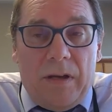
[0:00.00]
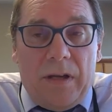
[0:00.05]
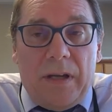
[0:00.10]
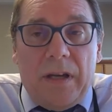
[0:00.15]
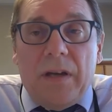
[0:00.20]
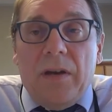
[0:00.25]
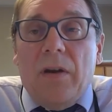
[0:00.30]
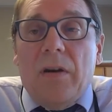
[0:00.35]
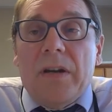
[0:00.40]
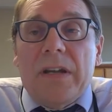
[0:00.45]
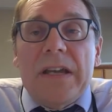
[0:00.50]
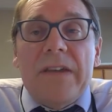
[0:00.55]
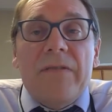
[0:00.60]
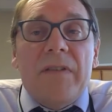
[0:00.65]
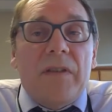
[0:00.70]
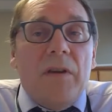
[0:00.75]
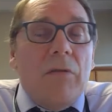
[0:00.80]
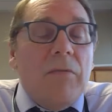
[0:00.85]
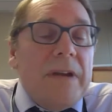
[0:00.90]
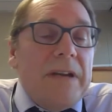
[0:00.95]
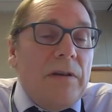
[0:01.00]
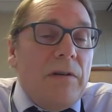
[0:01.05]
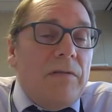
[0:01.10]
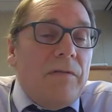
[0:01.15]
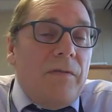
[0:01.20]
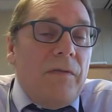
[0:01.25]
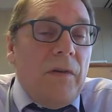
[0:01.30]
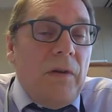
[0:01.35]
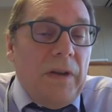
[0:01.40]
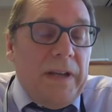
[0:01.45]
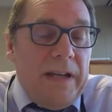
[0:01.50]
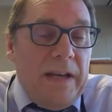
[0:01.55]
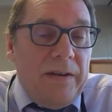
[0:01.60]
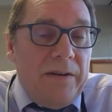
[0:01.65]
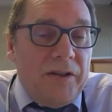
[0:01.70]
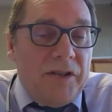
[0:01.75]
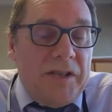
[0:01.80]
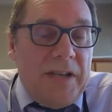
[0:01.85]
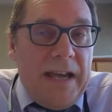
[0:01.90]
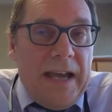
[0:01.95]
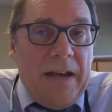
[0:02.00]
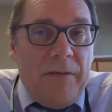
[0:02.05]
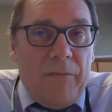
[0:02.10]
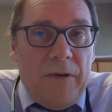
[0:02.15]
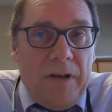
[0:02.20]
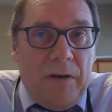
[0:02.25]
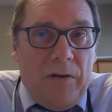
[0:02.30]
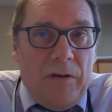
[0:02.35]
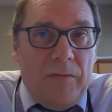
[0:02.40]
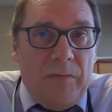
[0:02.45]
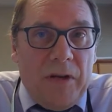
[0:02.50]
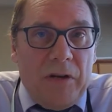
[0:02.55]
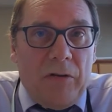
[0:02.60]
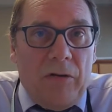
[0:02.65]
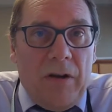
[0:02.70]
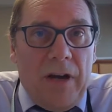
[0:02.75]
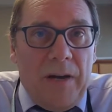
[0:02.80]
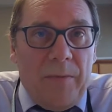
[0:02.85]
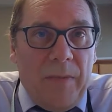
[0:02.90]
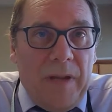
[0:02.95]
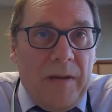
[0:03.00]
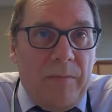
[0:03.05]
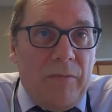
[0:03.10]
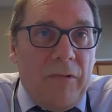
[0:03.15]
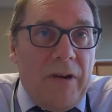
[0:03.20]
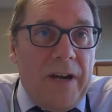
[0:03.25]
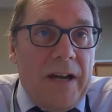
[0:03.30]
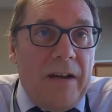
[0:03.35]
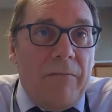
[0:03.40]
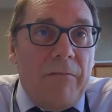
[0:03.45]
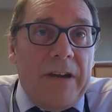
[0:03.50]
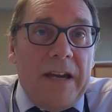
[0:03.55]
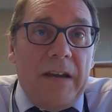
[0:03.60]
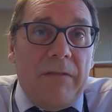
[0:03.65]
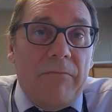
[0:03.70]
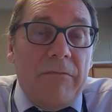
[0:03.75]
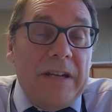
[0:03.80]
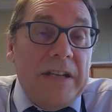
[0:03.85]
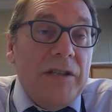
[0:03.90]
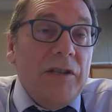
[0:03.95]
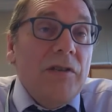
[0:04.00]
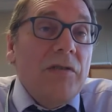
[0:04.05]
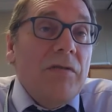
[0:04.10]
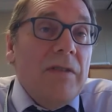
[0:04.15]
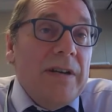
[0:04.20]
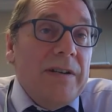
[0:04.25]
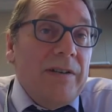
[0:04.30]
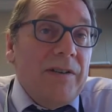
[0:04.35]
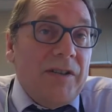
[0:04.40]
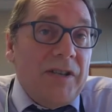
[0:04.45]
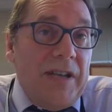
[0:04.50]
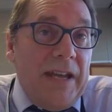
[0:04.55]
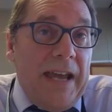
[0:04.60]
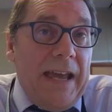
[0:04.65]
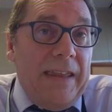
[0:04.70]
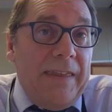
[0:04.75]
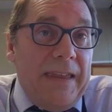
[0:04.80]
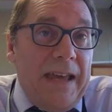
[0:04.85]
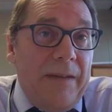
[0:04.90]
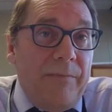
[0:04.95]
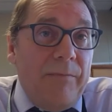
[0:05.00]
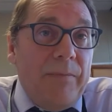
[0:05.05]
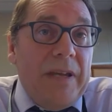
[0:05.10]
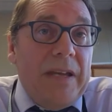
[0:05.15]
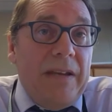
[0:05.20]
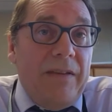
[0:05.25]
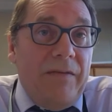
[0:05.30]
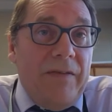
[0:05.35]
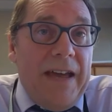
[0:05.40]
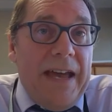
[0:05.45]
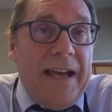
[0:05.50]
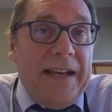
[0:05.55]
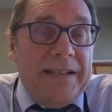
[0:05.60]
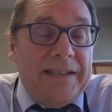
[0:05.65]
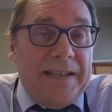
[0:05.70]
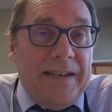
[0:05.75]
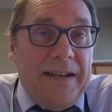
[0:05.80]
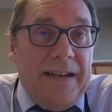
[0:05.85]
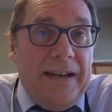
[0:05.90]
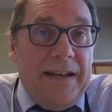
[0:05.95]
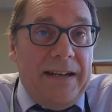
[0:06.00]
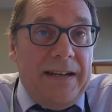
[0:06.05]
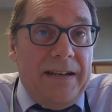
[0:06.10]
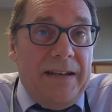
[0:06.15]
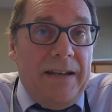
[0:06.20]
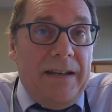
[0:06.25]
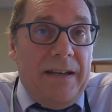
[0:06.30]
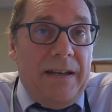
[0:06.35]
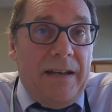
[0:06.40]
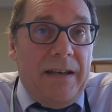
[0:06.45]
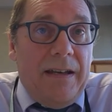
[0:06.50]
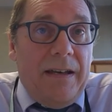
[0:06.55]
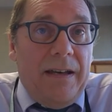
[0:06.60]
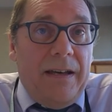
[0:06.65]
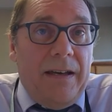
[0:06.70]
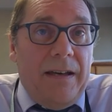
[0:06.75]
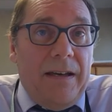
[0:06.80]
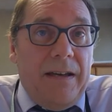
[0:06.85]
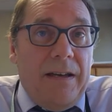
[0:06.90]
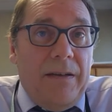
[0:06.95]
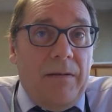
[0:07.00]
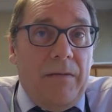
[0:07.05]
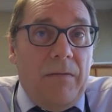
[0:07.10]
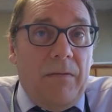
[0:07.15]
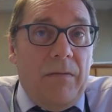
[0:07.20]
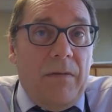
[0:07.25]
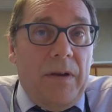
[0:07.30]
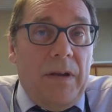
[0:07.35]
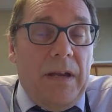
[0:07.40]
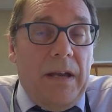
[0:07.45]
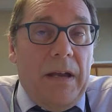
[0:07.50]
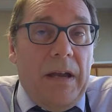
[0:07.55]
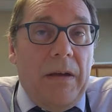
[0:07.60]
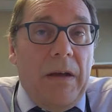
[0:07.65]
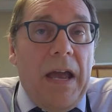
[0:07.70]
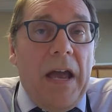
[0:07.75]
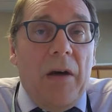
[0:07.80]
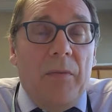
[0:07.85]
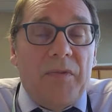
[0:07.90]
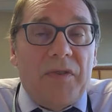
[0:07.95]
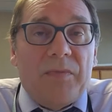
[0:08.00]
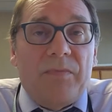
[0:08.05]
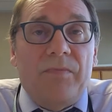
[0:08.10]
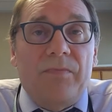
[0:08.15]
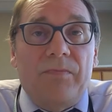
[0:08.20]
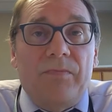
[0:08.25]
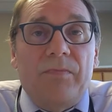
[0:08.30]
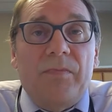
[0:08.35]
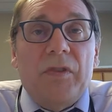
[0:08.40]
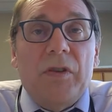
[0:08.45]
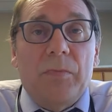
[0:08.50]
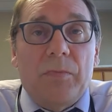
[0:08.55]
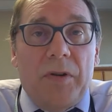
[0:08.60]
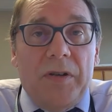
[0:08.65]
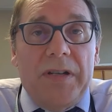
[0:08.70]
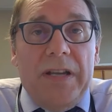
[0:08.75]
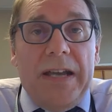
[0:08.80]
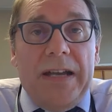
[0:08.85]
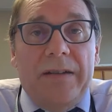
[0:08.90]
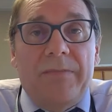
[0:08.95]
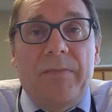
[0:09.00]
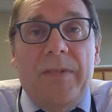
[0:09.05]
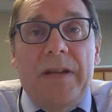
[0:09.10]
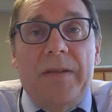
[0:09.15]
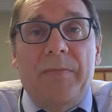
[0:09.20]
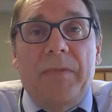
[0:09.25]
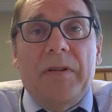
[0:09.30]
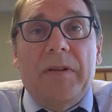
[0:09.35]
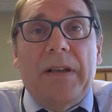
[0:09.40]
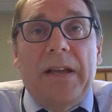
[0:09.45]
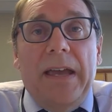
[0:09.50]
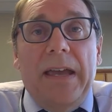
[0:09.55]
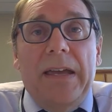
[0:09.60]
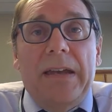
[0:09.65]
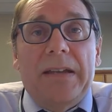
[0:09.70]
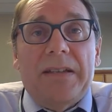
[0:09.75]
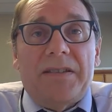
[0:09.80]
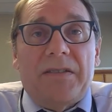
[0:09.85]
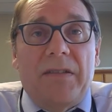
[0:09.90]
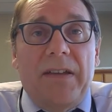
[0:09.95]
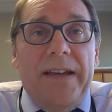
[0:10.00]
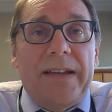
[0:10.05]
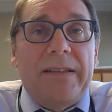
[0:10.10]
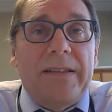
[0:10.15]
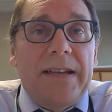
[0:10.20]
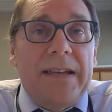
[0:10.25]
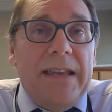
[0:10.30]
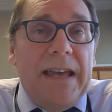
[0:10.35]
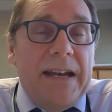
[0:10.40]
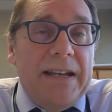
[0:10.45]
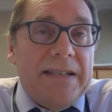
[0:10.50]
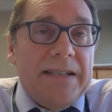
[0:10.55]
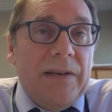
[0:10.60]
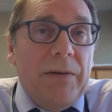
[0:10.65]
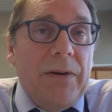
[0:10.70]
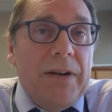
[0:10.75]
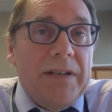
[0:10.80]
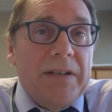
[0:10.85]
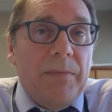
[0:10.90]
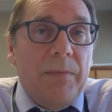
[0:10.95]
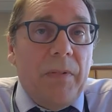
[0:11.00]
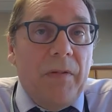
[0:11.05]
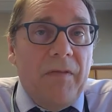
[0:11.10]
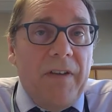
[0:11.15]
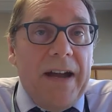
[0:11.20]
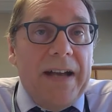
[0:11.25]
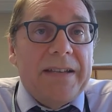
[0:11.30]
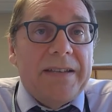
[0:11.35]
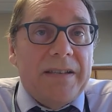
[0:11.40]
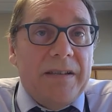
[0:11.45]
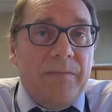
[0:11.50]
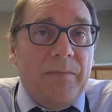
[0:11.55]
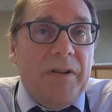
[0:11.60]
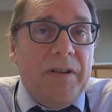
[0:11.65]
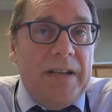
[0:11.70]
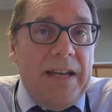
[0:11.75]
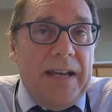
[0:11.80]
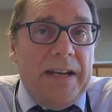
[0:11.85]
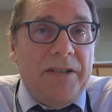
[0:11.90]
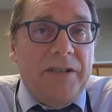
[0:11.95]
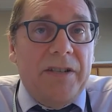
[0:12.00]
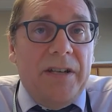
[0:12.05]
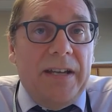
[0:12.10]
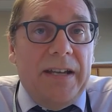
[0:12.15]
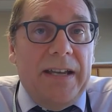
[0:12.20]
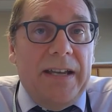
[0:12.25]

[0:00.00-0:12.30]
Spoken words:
even though we don't fully understand what Omicron may bring, we do understand that being vaccinated helps to protect people, and it's likely that it's going to provide some protection